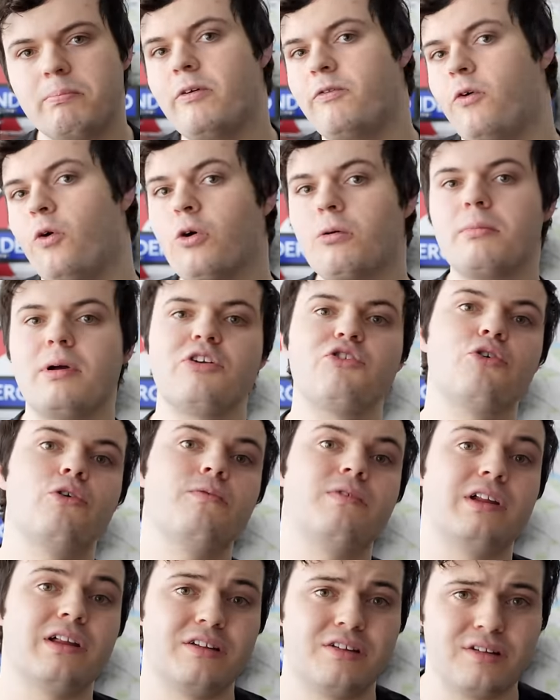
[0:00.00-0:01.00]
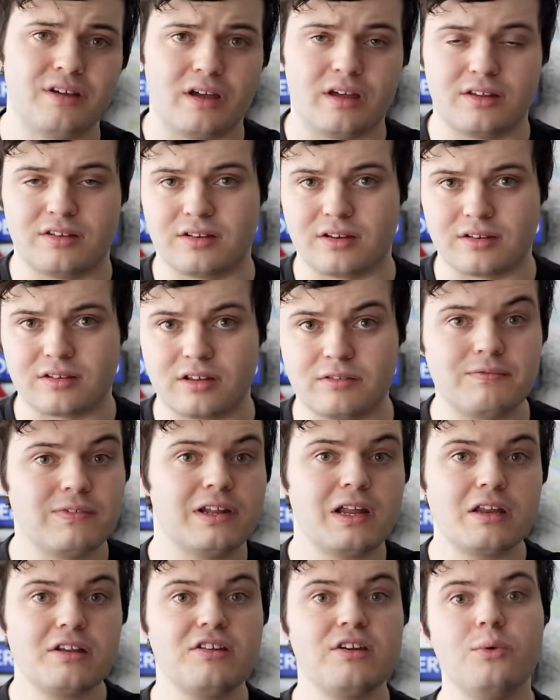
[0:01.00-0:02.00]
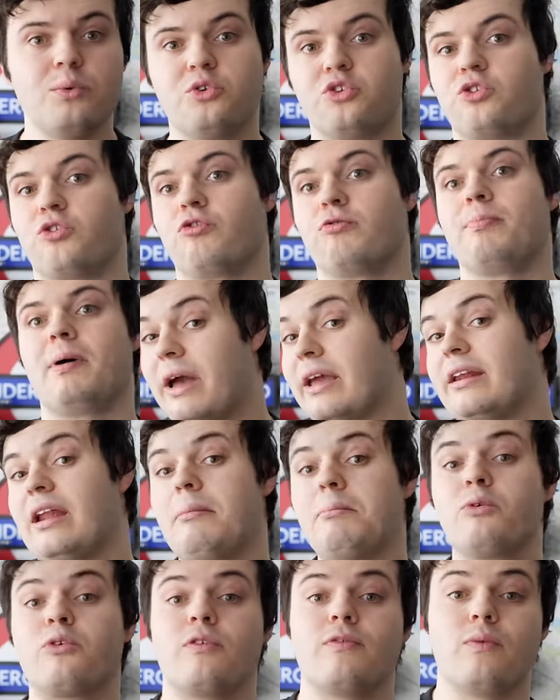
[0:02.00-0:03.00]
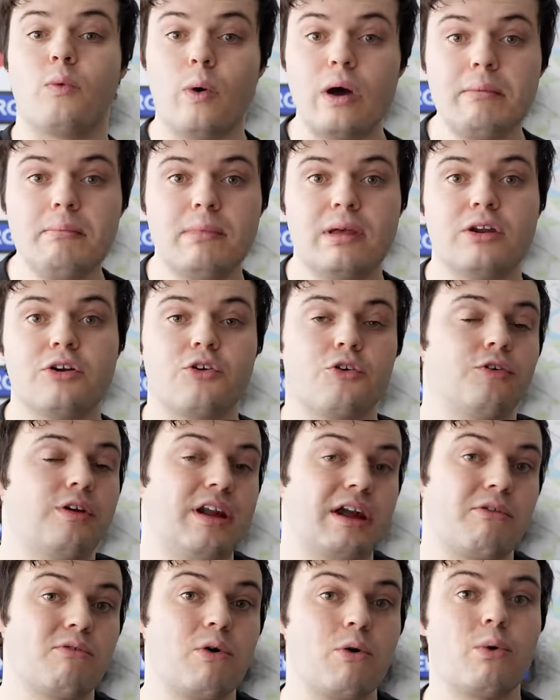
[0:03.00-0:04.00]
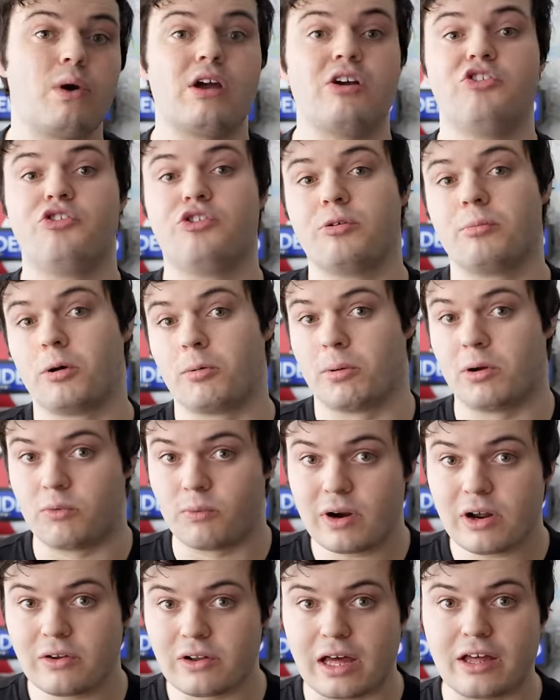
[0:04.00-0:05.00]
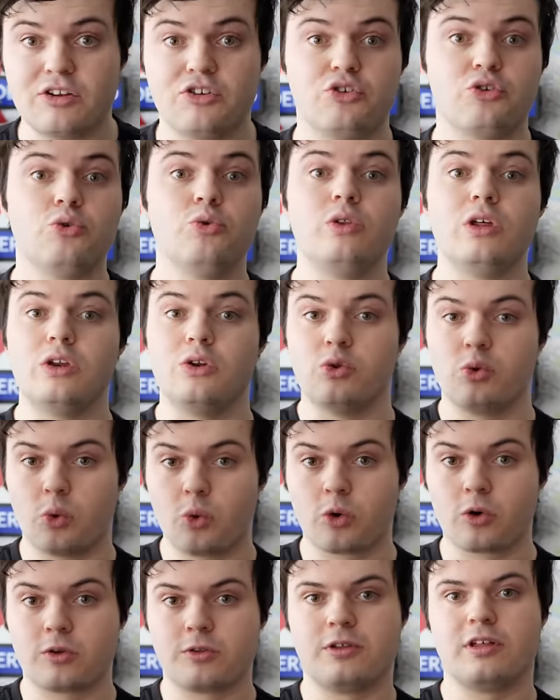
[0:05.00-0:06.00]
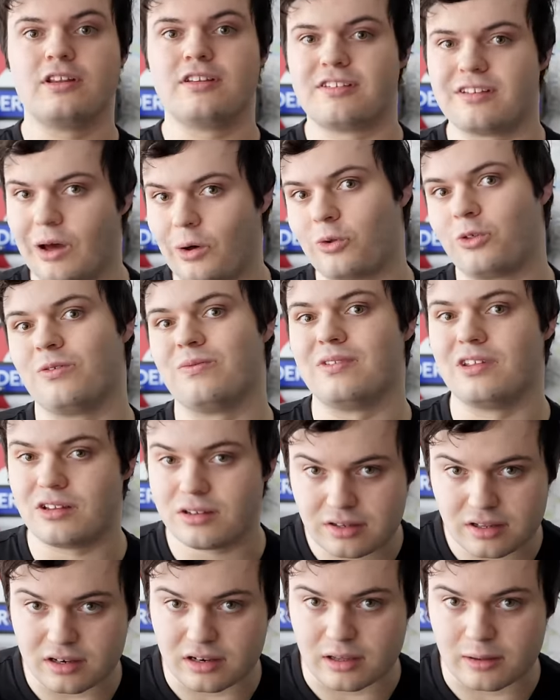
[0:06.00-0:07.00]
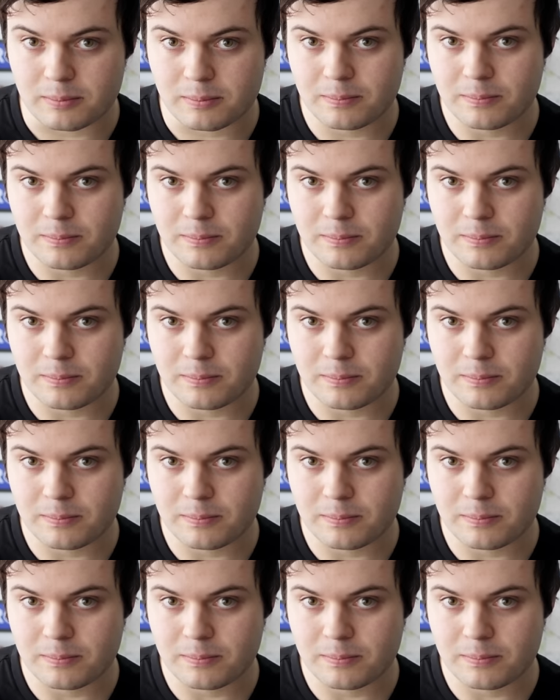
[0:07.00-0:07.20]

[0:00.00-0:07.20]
Before Metro Valencia existed, Valencia was served by a number of 1 meter narrow gauge suburban rail lines to the north and south of the city,